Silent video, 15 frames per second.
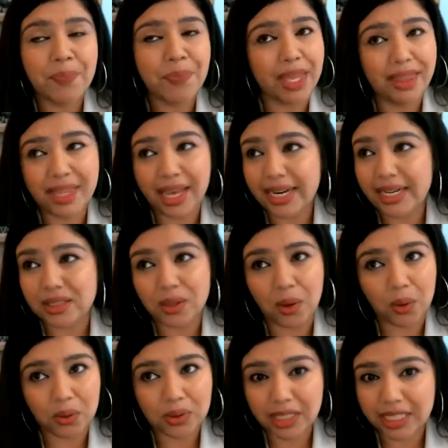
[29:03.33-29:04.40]
And that is
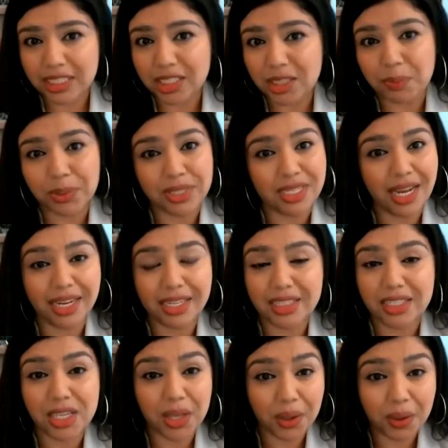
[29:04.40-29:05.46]
only to protect
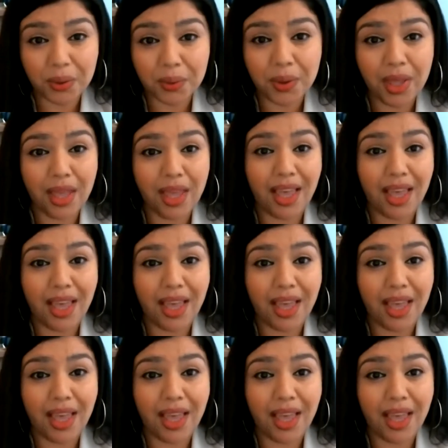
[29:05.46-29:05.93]
you